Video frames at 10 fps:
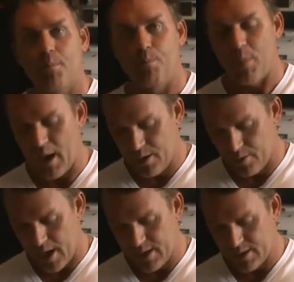by
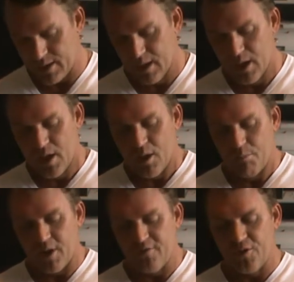Christ,
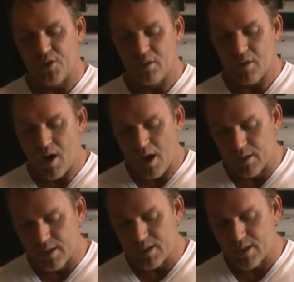but for the
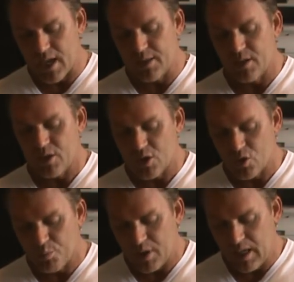lawless and the
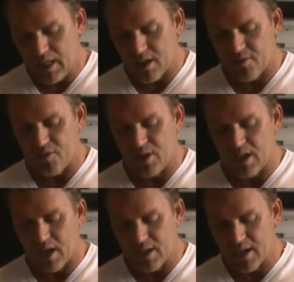disobedient, for the
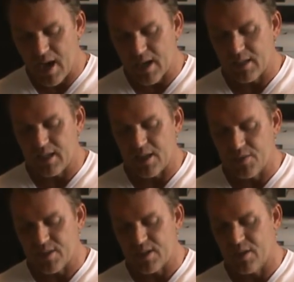ungodly and
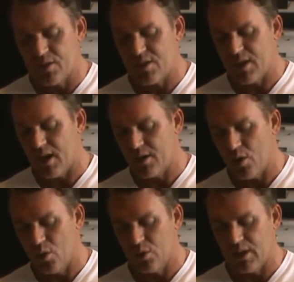the sinners, the
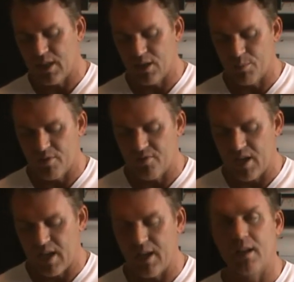unholy and the
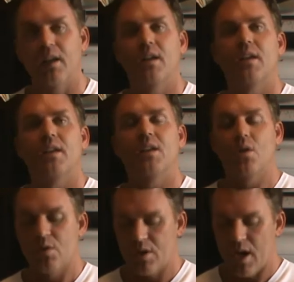profane. He
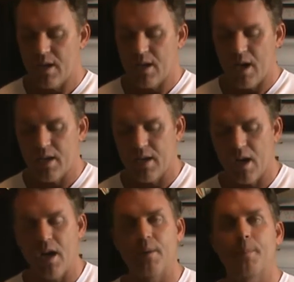goes on and on and
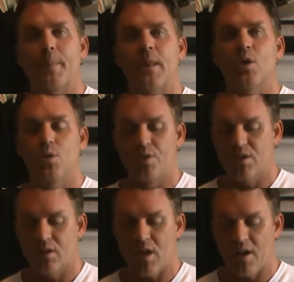on. Who's
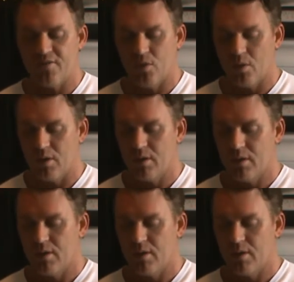the law for?